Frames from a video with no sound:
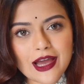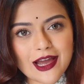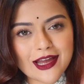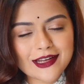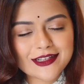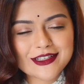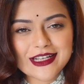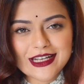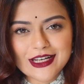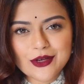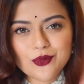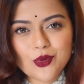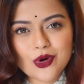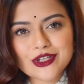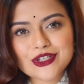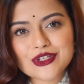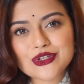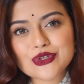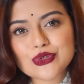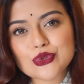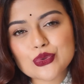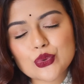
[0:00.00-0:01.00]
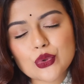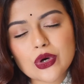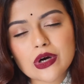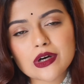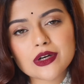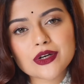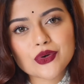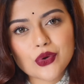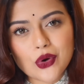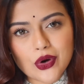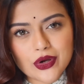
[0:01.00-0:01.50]
I really wanted to do
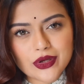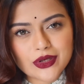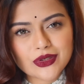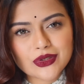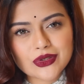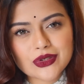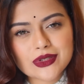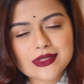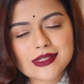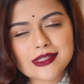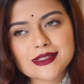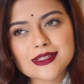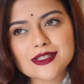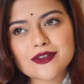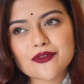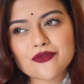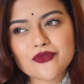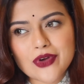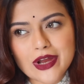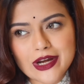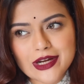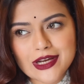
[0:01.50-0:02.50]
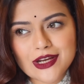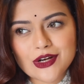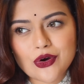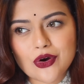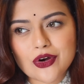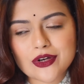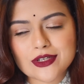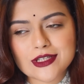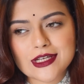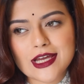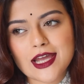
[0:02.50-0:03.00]
a royal look since a very
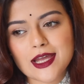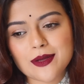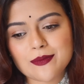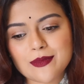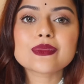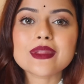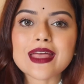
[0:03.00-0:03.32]
long time,